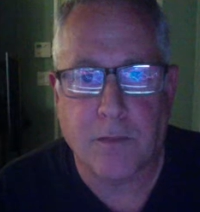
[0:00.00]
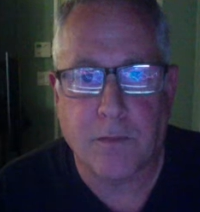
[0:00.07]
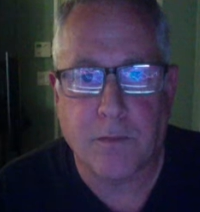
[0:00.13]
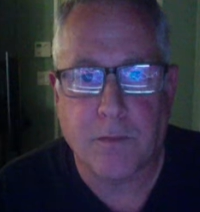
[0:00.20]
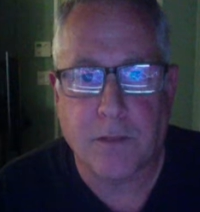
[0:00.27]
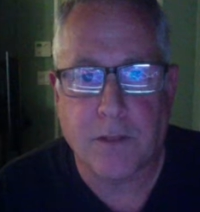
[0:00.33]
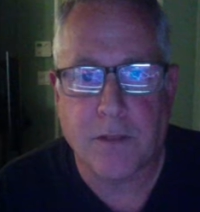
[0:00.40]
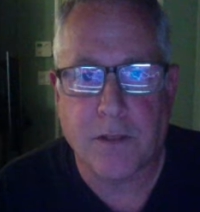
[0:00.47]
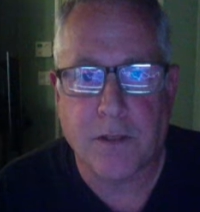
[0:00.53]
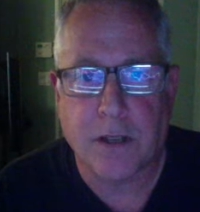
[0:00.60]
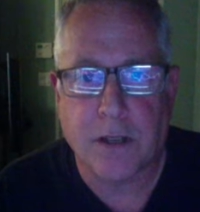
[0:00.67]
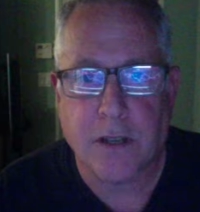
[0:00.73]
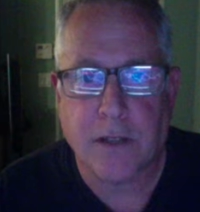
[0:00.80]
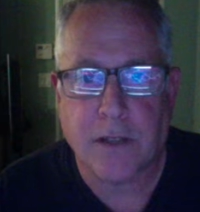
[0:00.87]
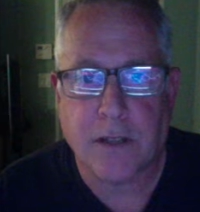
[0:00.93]
previous
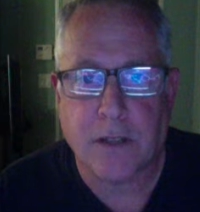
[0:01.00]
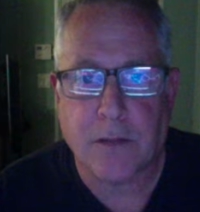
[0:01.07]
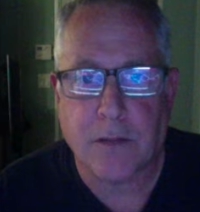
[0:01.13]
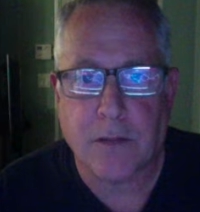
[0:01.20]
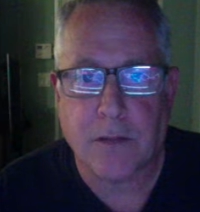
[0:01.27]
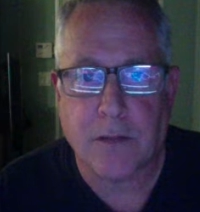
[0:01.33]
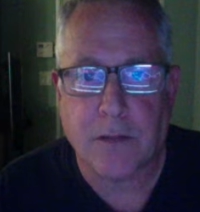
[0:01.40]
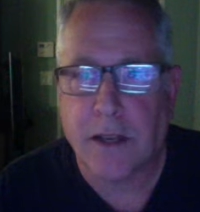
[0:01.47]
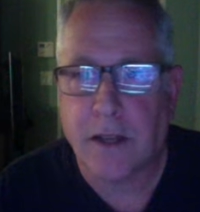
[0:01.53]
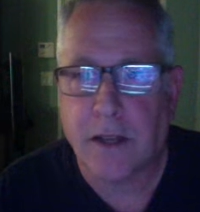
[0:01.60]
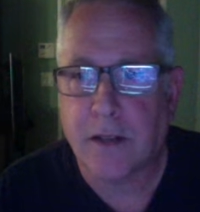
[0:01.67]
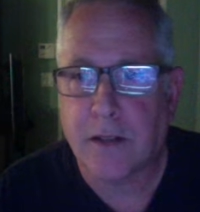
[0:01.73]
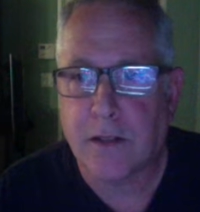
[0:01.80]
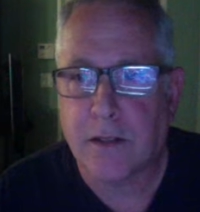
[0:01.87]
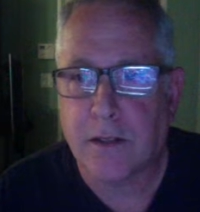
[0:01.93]
highs that we had.
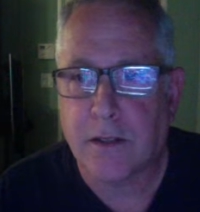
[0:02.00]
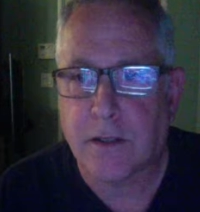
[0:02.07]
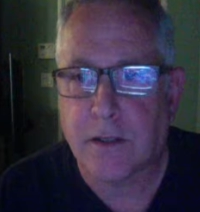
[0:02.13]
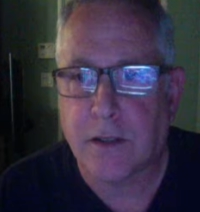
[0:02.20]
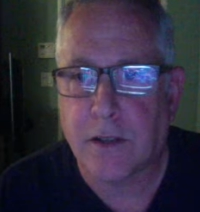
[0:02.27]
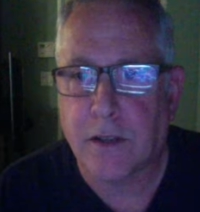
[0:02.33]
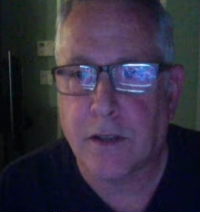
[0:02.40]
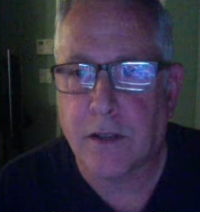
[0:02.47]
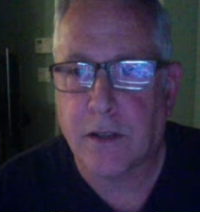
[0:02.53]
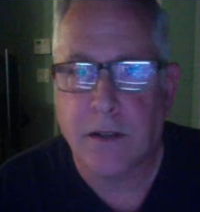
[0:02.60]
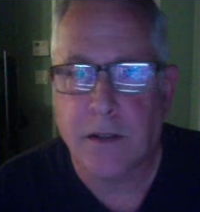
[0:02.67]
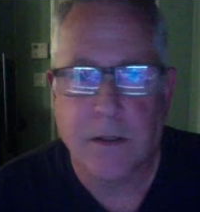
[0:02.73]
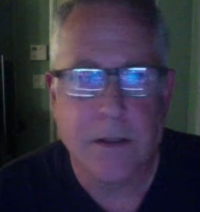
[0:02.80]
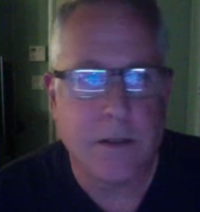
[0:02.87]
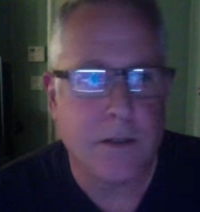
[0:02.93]
Let's get rid of that.
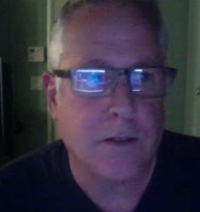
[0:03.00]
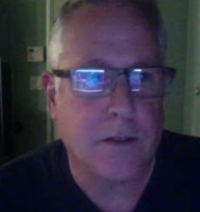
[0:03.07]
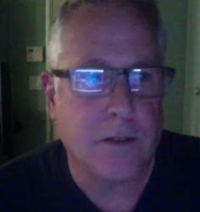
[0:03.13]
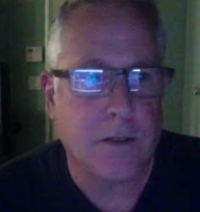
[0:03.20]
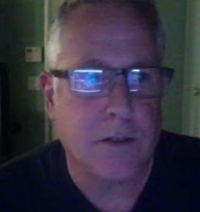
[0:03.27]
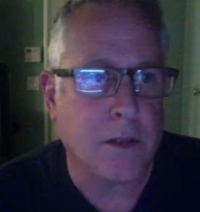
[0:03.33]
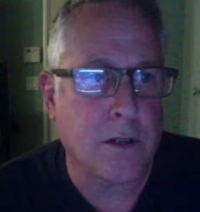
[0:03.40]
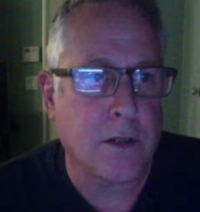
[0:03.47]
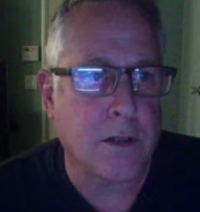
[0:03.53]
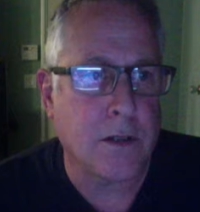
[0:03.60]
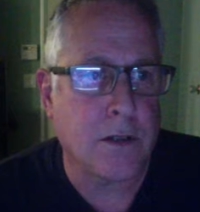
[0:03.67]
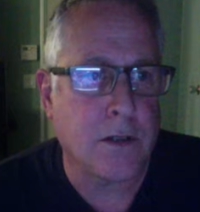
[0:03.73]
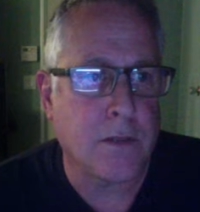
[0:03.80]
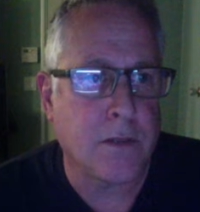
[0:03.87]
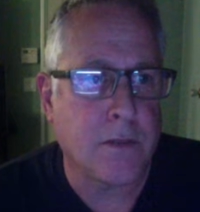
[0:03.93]
Let's go back to
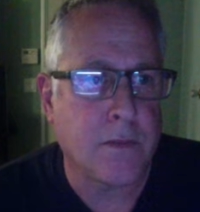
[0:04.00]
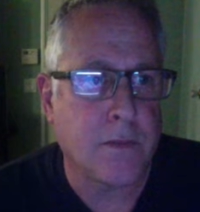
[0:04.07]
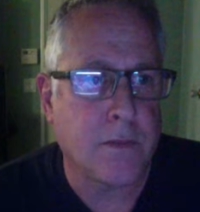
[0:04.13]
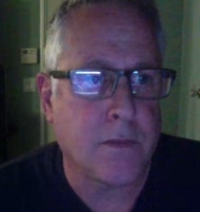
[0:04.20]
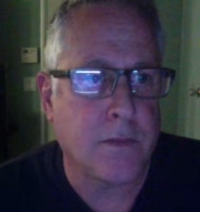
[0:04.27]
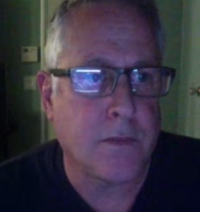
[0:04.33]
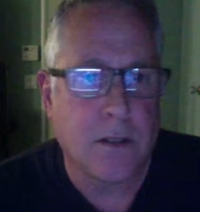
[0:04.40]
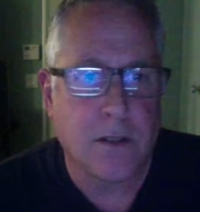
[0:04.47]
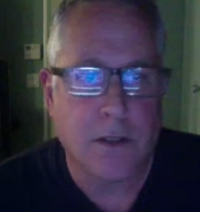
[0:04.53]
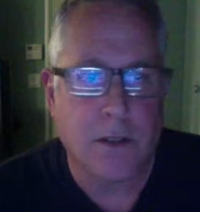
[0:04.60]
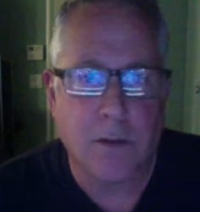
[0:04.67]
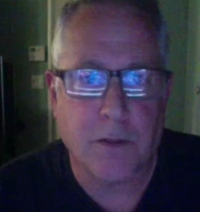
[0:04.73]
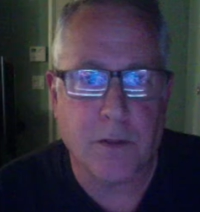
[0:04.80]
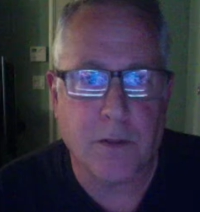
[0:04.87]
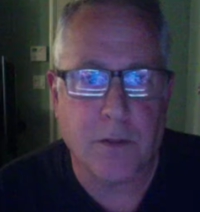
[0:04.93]
here. Same as
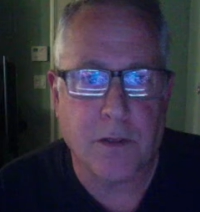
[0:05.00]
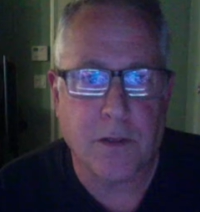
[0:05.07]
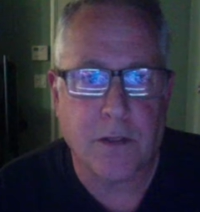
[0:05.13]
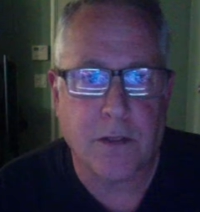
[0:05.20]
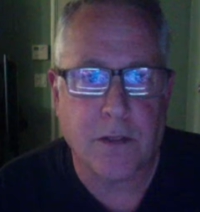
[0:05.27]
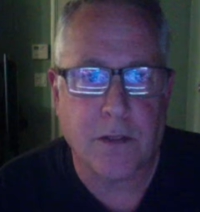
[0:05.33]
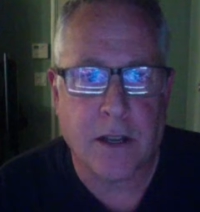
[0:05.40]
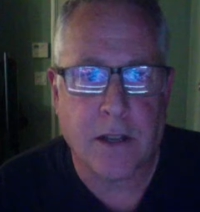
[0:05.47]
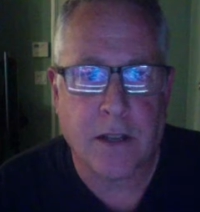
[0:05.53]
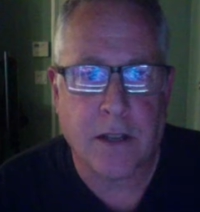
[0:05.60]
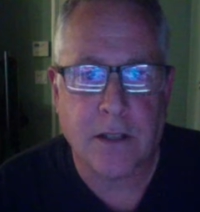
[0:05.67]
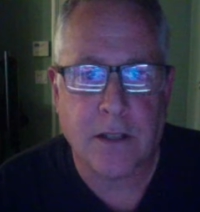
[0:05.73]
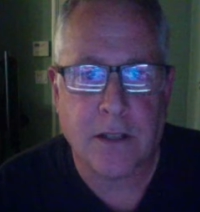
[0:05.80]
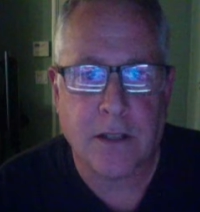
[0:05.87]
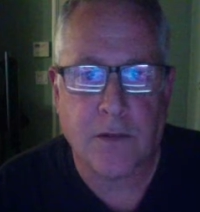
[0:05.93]
the previous highs
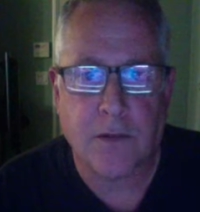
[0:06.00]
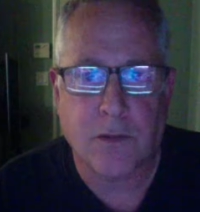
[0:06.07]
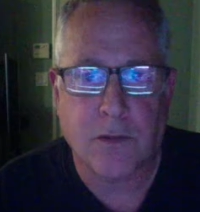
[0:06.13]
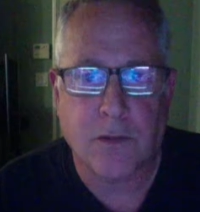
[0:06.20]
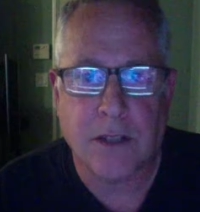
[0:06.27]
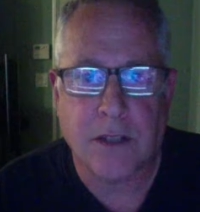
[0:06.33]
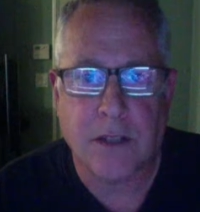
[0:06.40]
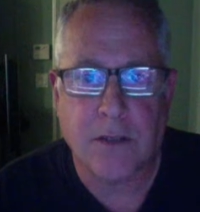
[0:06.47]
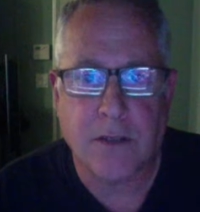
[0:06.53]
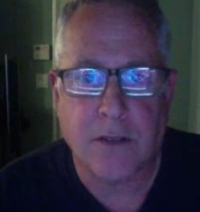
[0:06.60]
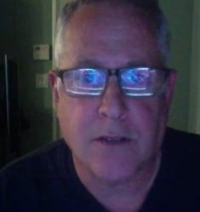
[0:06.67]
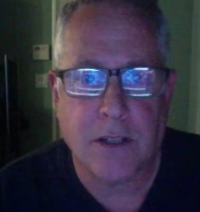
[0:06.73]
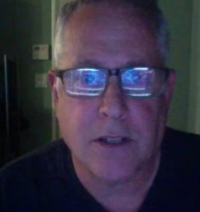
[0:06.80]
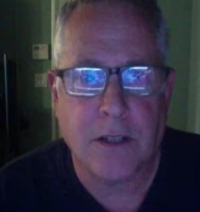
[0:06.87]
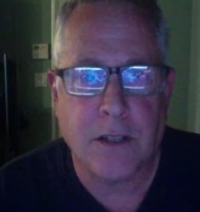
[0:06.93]
as
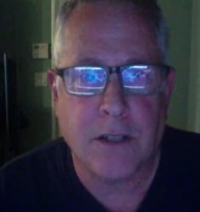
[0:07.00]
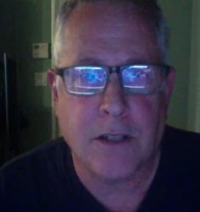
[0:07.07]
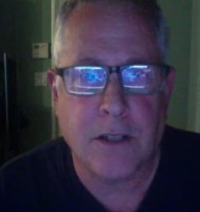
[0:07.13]
2017.